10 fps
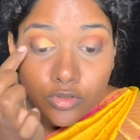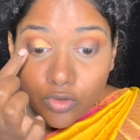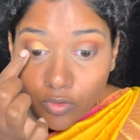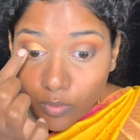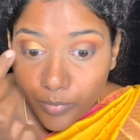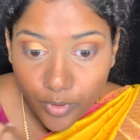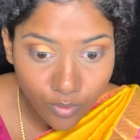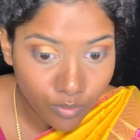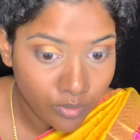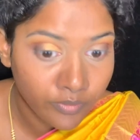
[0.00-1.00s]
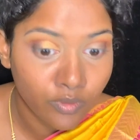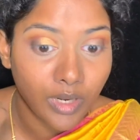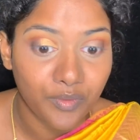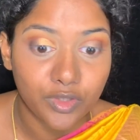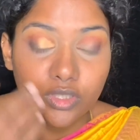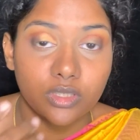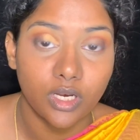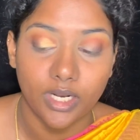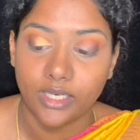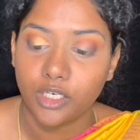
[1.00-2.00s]
So beautiful. I will just
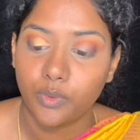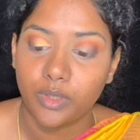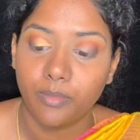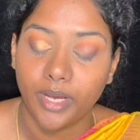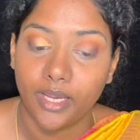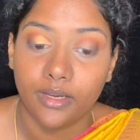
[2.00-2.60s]
correct it with my,